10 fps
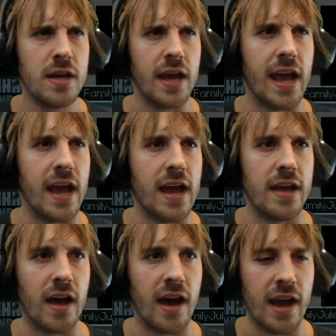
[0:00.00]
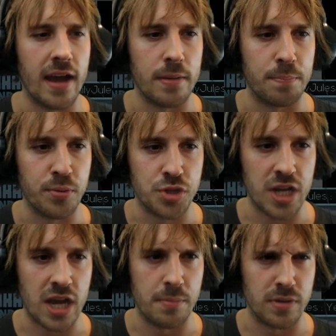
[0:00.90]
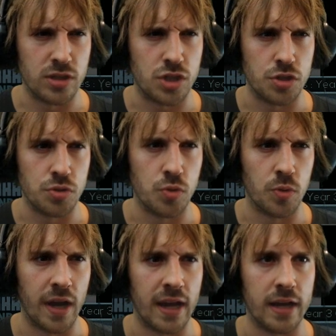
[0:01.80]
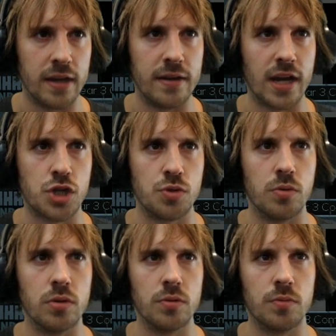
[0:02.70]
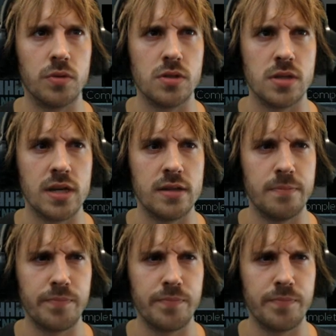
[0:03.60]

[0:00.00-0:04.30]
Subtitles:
and I put them into an actual, what is that?